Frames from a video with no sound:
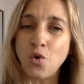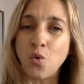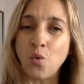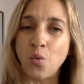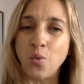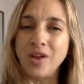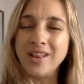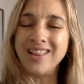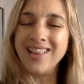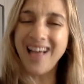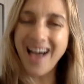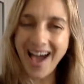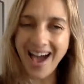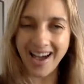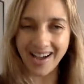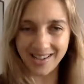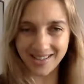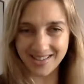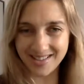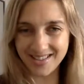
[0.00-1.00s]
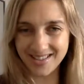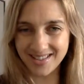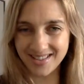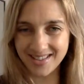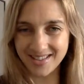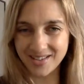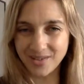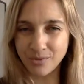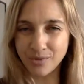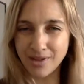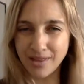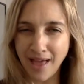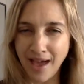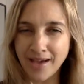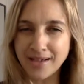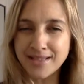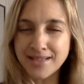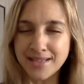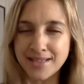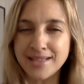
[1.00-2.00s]
relax.
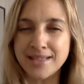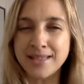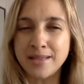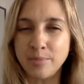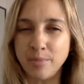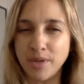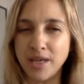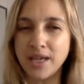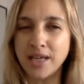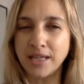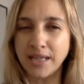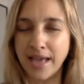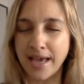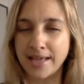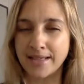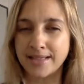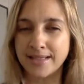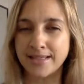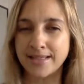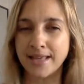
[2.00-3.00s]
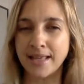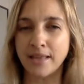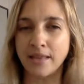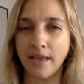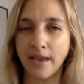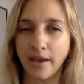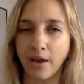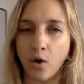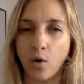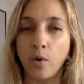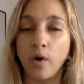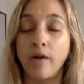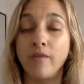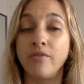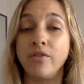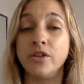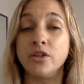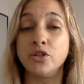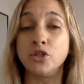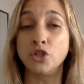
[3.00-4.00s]
Relax into the beingness and let go of
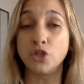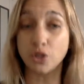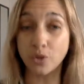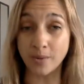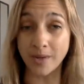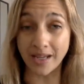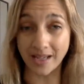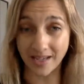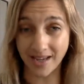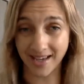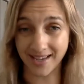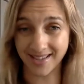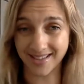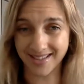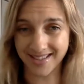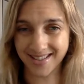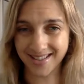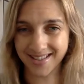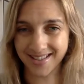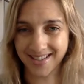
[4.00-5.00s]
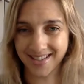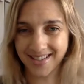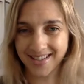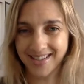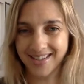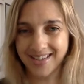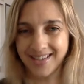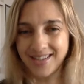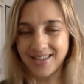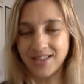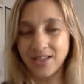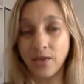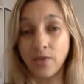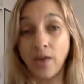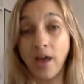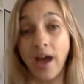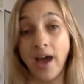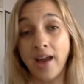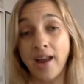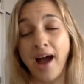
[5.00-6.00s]
the doingness. So
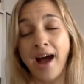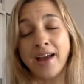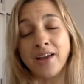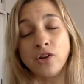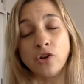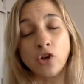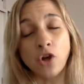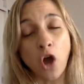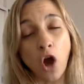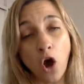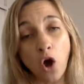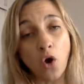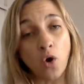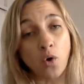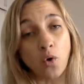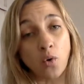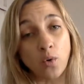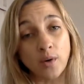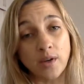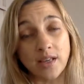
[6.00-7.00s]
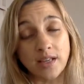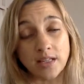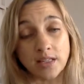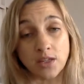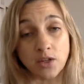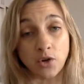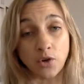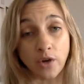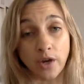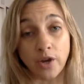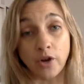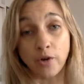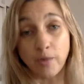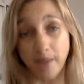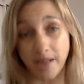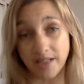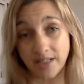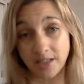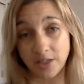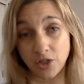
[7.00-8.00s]
that, I know, is a greater
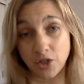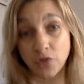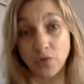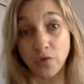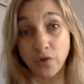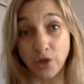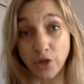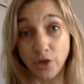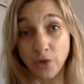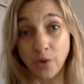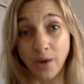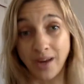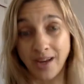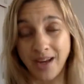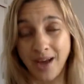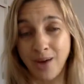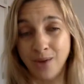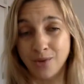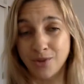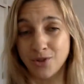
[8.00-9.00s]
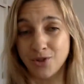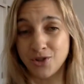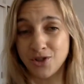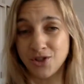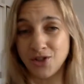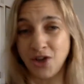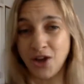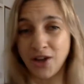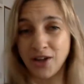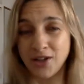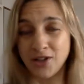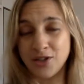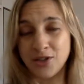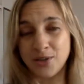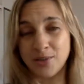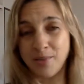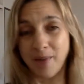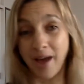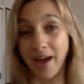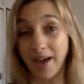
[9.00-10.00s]
message for you right now. I was just talking to
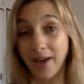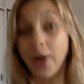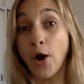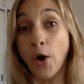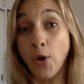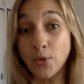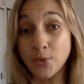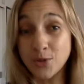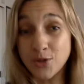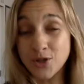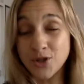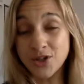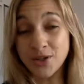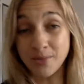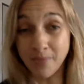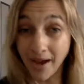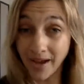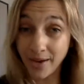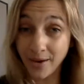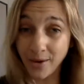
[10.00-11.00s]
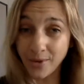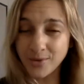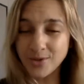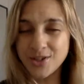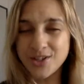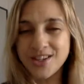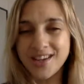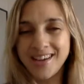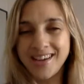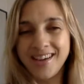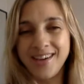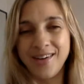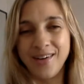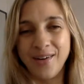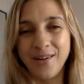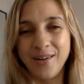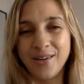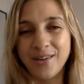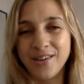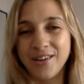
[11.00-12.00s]
my coach
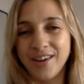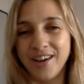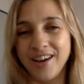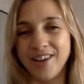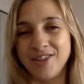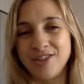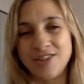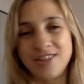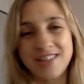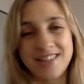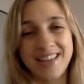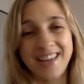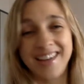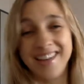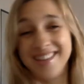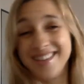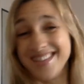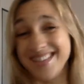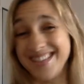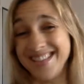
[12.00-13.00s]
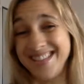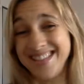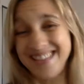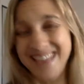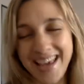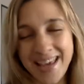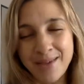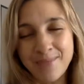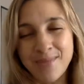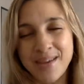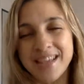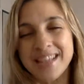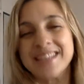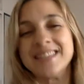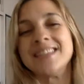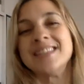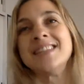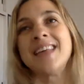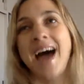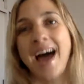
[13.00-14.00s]
earlier, and she's getting the same
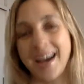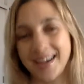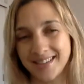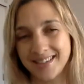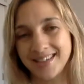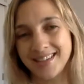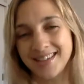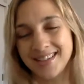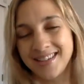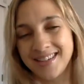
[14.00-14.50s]
exact